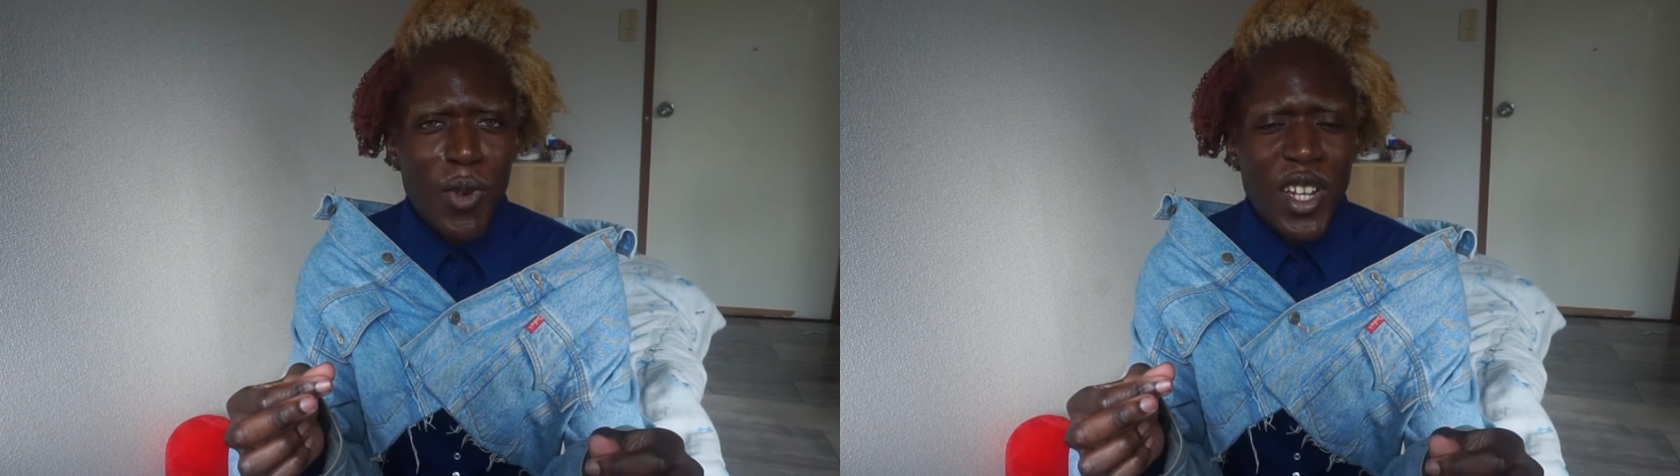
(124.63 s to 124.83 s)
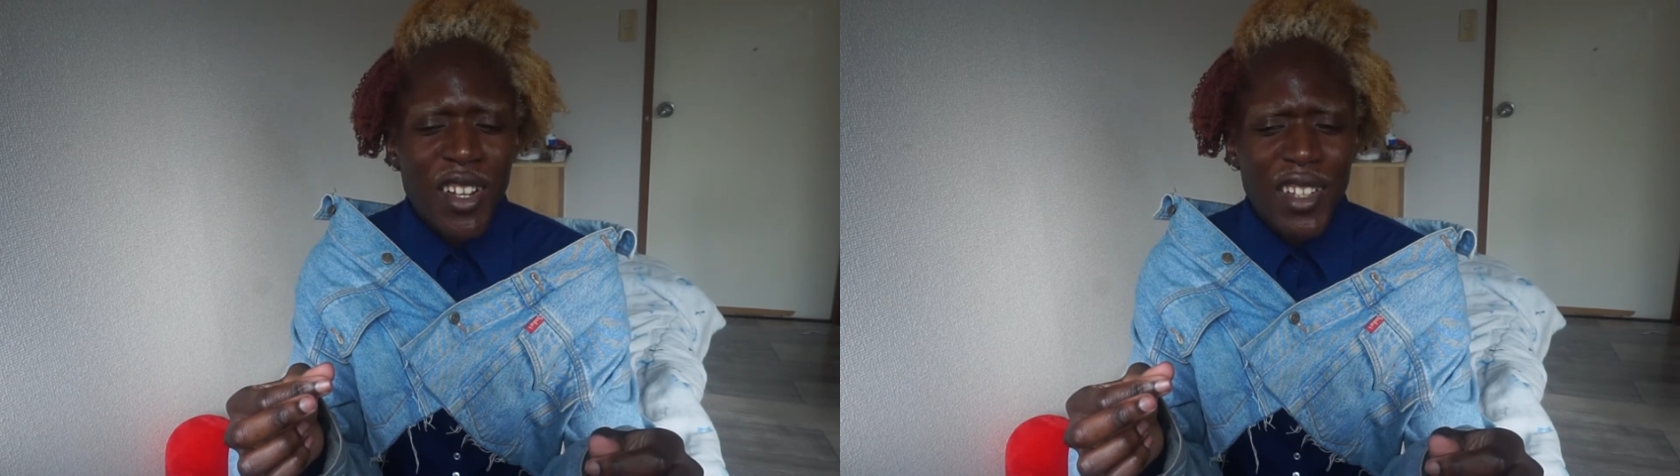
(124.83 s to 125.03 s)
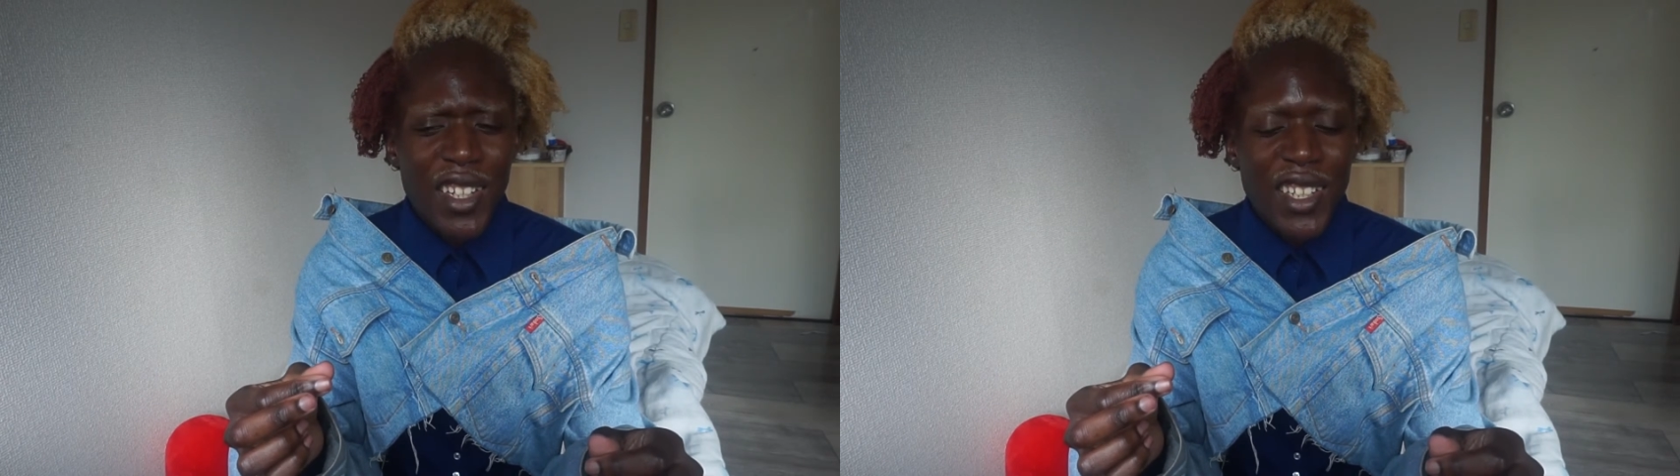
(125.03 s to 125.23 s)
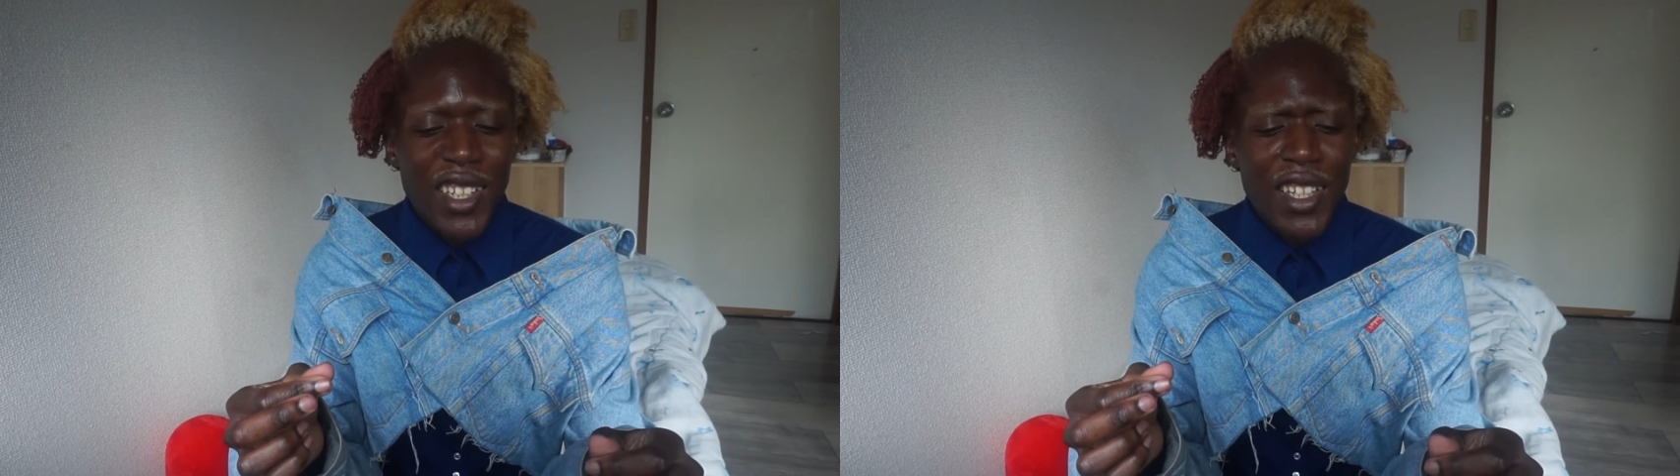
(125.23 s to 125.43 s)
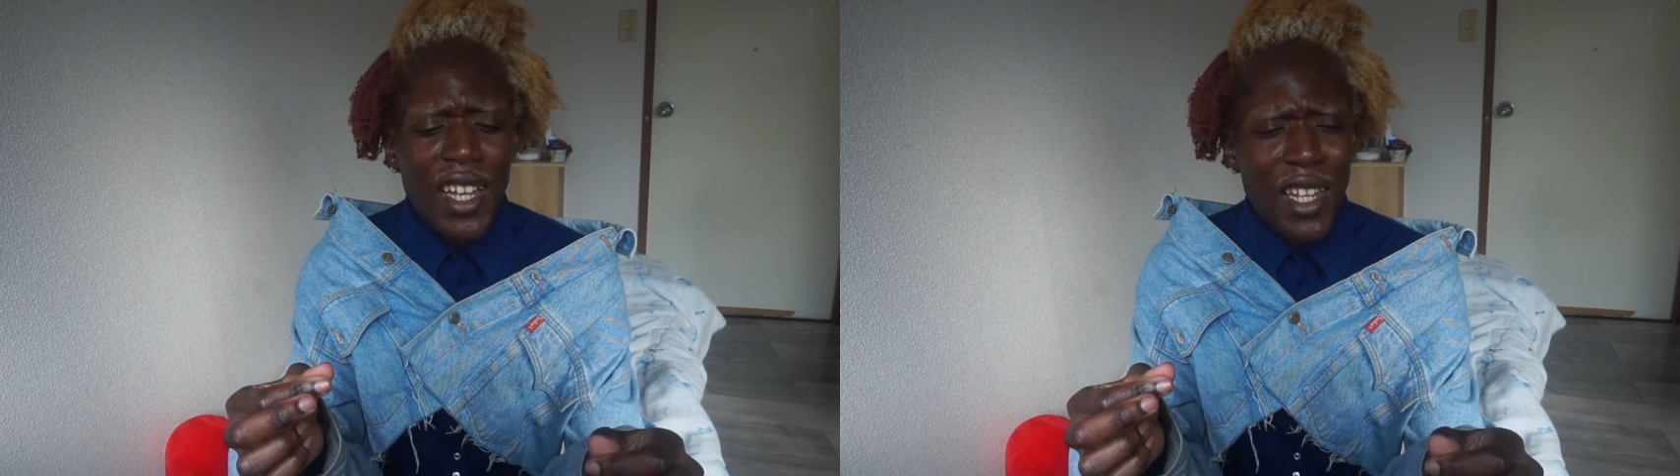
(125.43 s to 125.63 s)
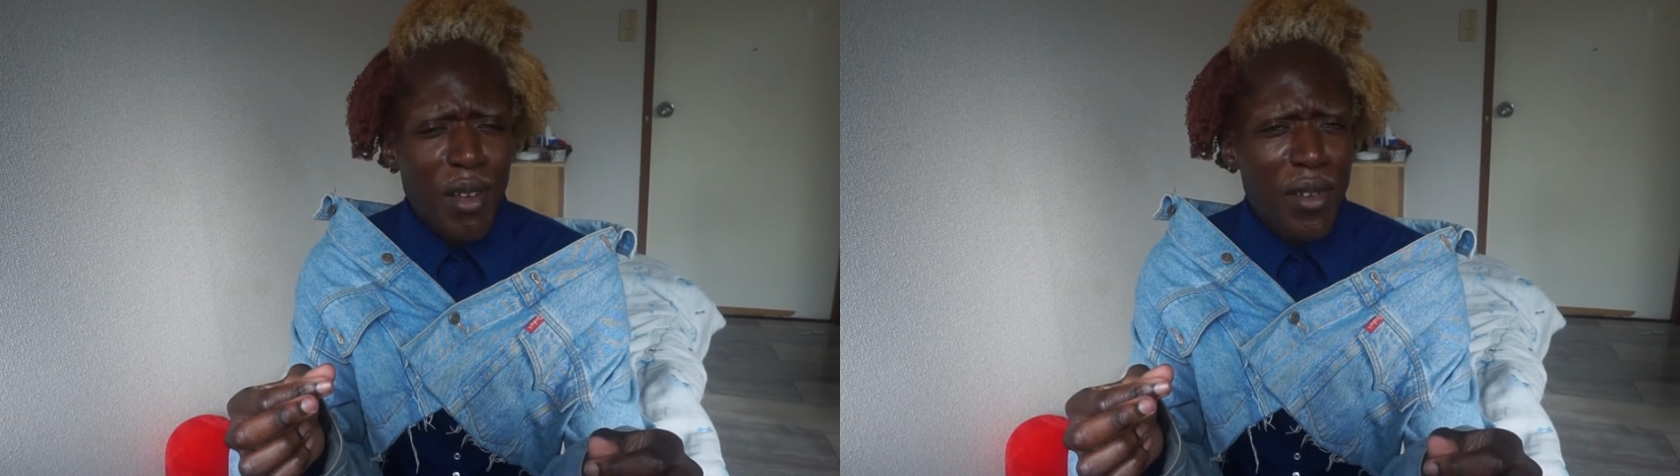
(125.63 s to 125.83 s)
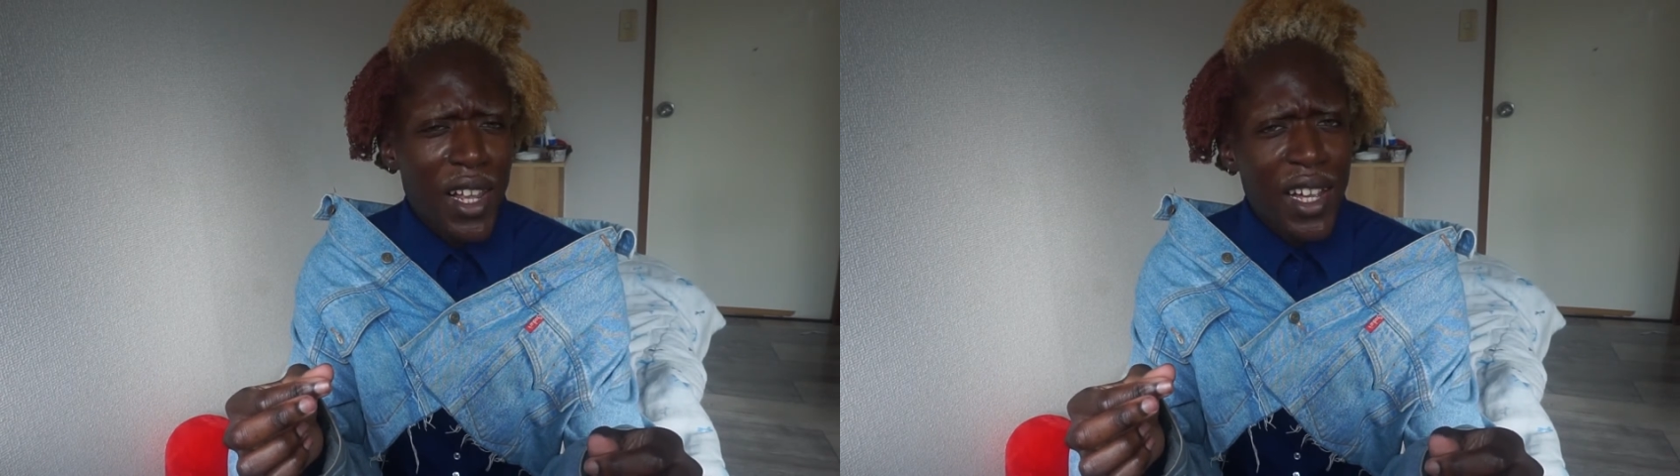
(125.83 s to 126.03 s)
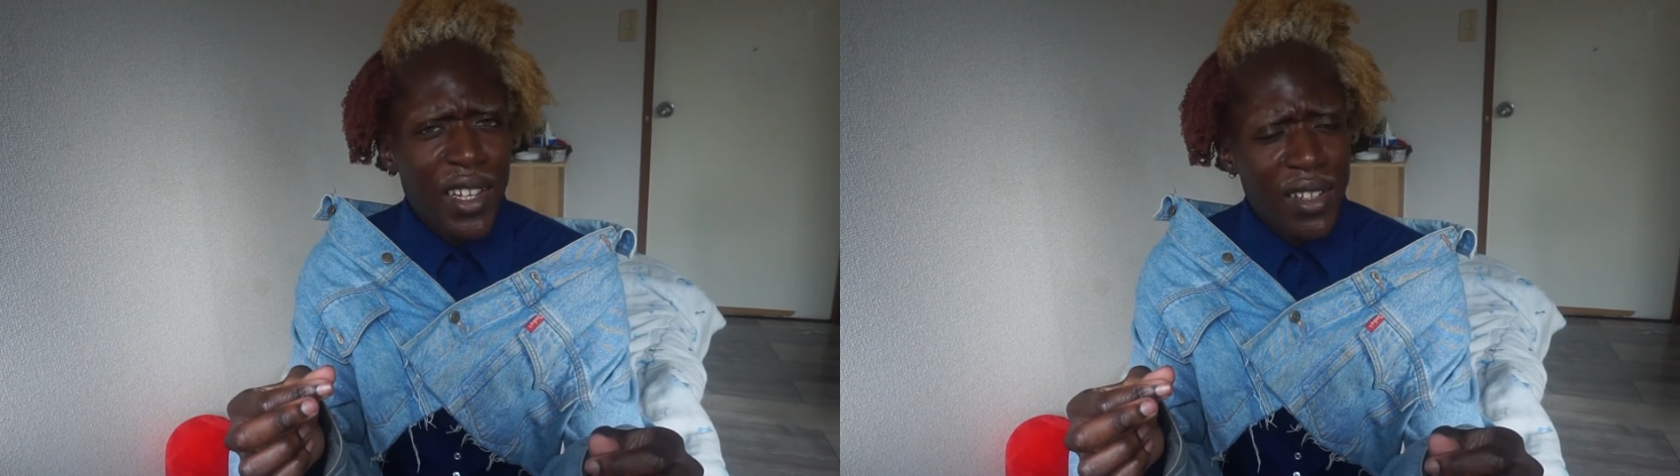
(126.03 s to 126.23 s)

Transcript: written in it, and I'm like,